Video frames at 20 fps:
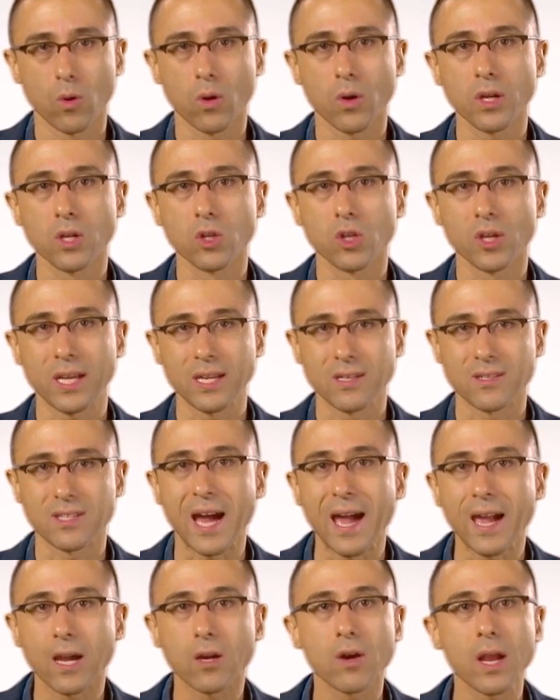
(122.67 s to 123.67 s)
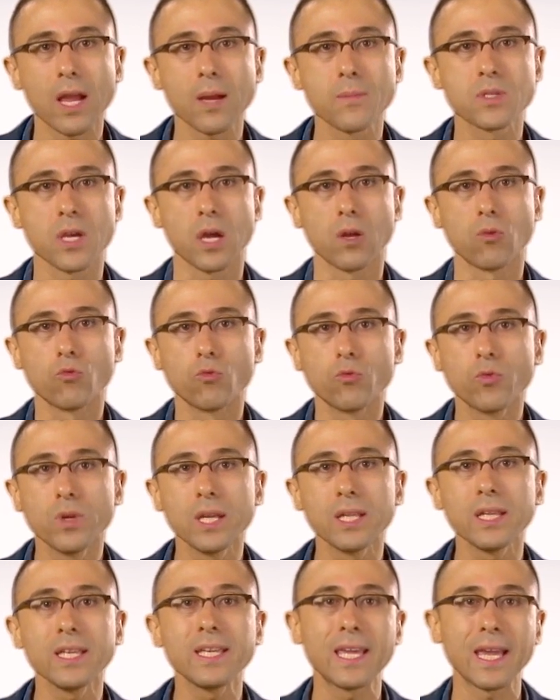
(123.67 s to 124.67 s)
We're going to look at diagrams and
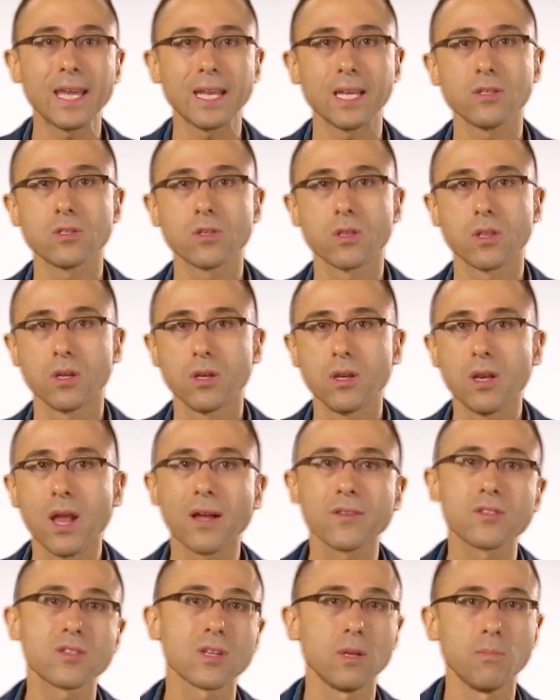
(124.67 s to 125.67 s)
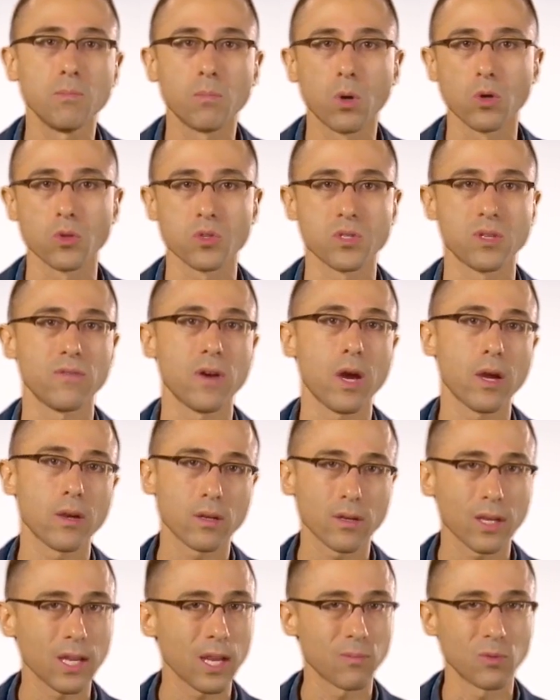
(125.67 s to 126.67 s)
really get into the nuts and bolts of how
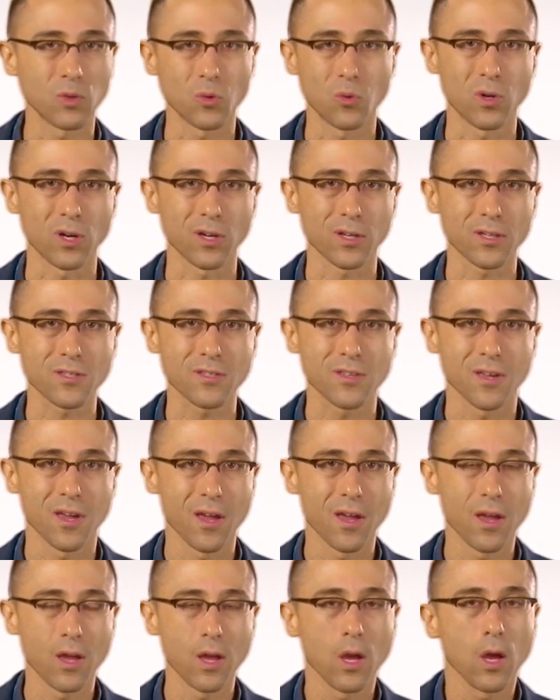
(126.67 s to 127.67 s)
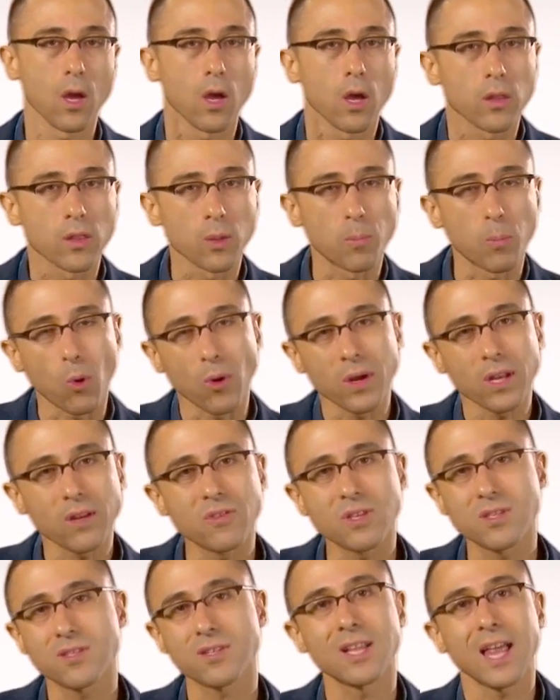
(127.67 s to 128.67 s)
your camera works. The point of
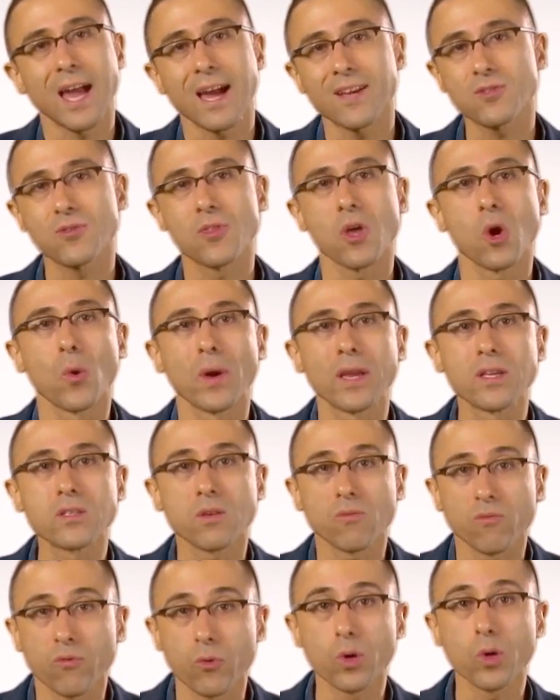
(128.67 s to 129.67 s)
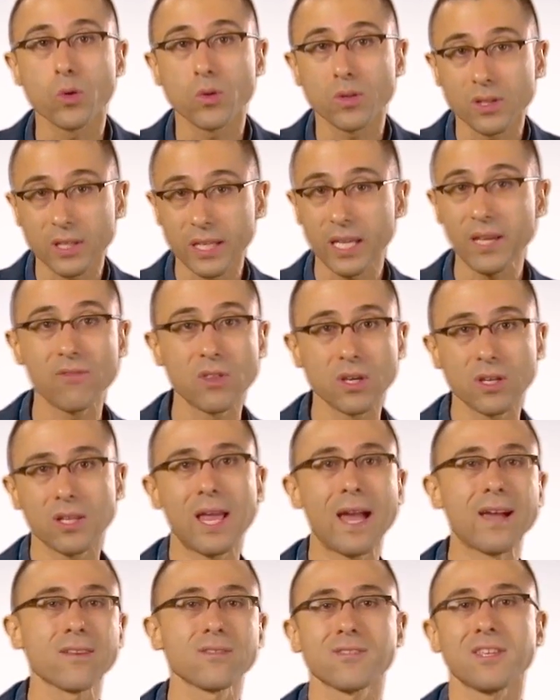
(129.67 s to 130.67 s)
this class, though, isn't for you to leave the
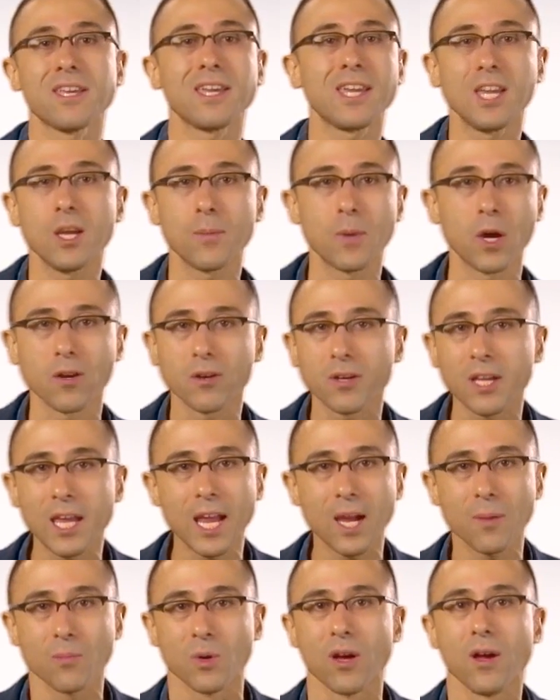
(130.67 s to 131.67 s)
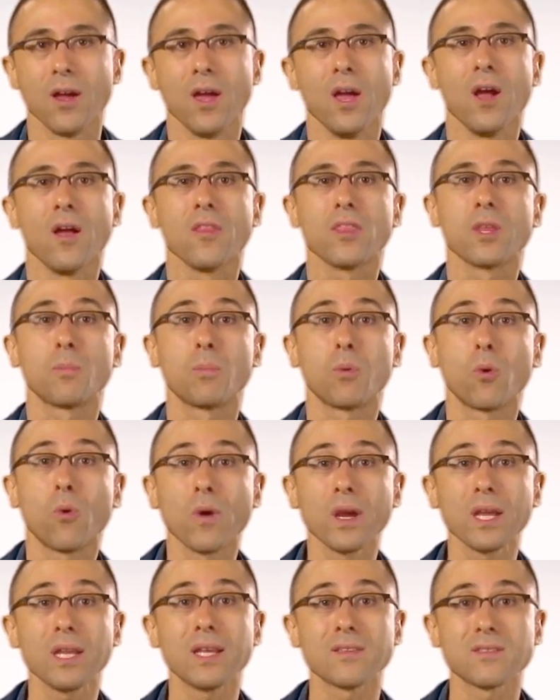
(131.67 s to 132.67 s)
class thinking about your camera. The
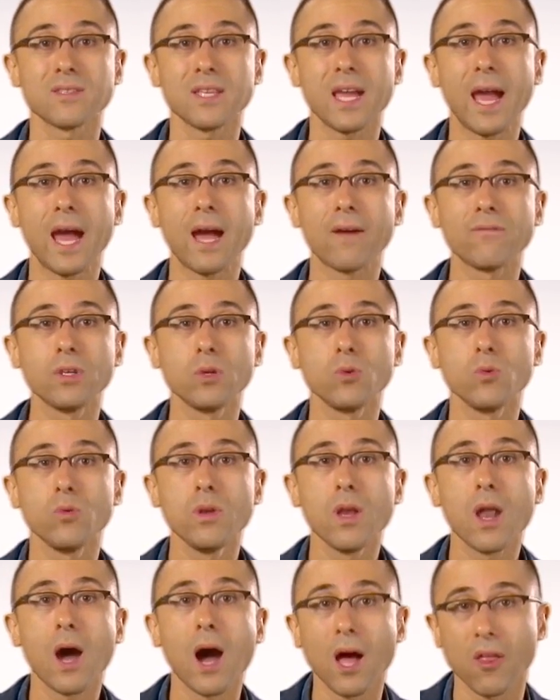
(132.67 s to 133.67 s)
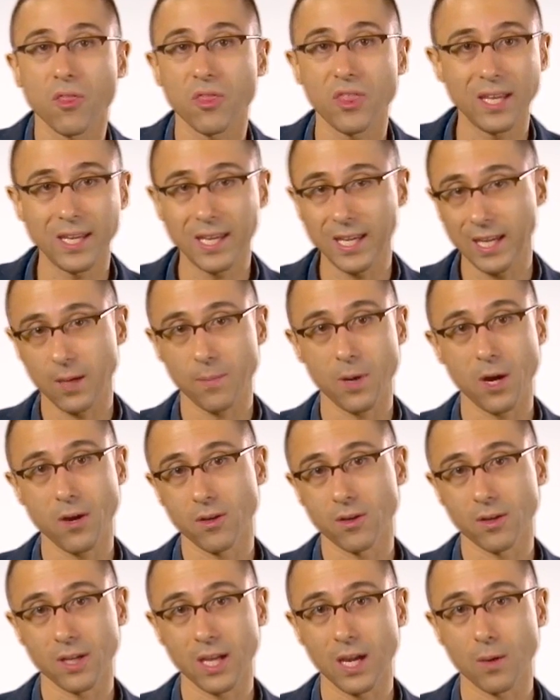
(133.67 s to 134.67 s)
point is to have you not thinking about
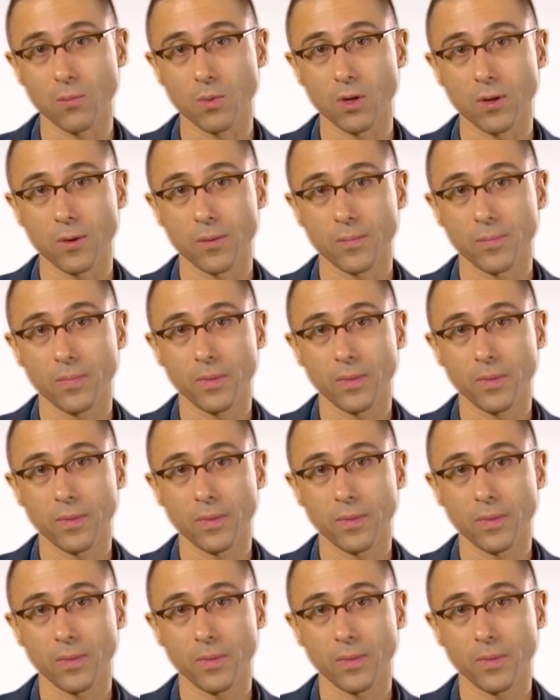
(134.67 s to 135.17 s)
your camera.